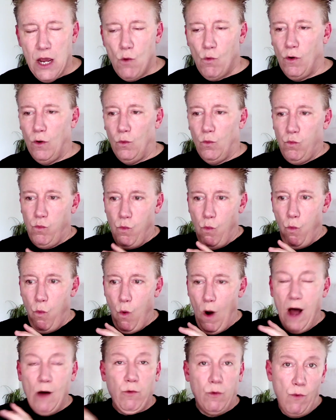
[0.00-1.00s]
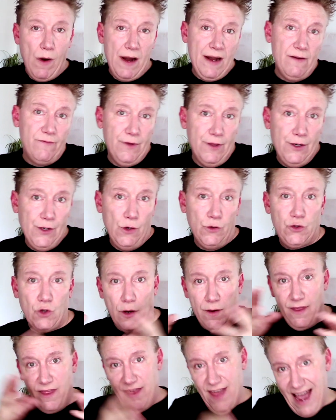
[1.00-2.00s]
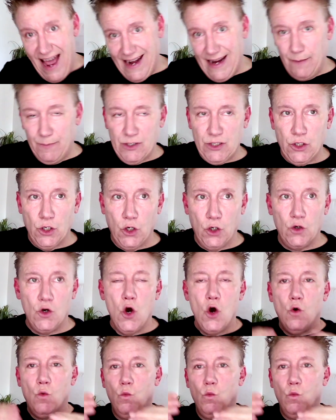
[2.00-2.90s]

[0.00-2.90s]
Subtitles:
Well, while we're waiting for the notes on that episode,